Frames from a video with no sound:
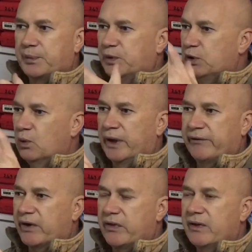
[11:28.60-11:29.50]
do
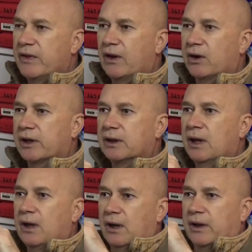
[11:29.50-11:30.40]
everything there on it,
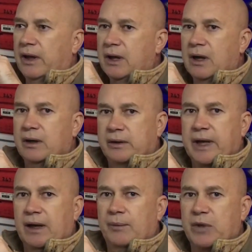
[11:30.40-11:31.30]
they
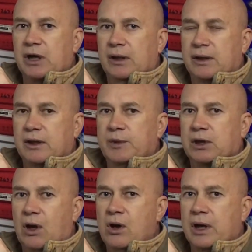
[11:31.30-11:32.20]
get a little bit
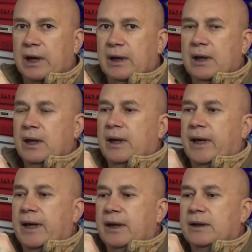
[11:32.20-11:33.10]
longer,
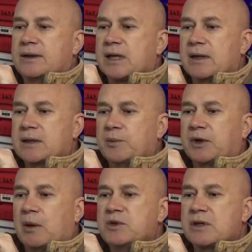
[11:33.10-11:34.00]
and
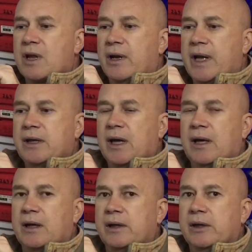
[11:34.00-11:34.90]
sometimes in the neck
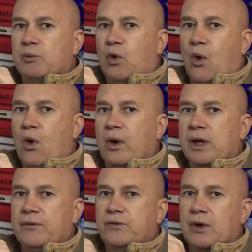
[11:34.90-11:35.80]
area more
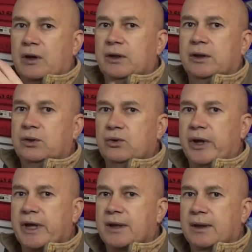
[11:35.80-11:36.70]
if you only do
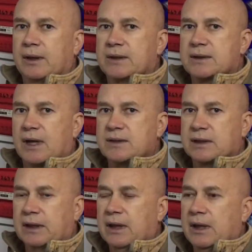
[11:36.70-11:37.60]
neck
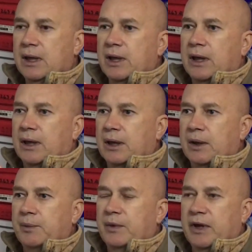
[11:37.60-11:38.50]
sizing.
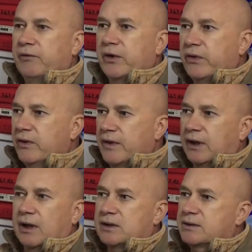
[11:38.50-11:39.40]
Everything
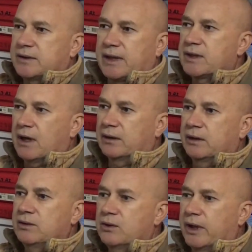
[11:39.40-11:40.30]
that sets out
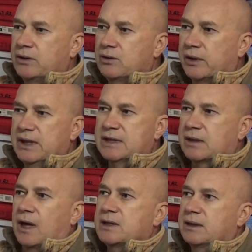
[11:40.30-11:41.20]
and you
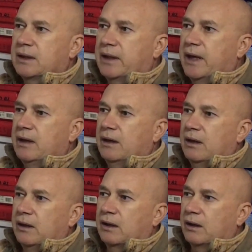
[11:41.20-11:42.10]
resize it again,
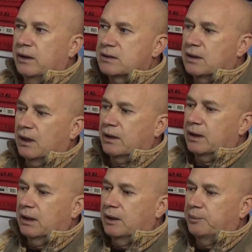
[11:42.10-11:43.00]
it's like
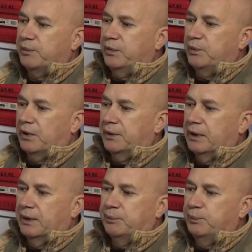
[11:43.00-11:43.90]

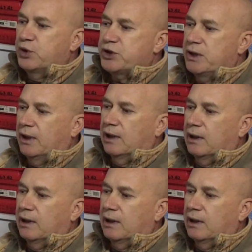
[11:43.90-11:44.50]
pushing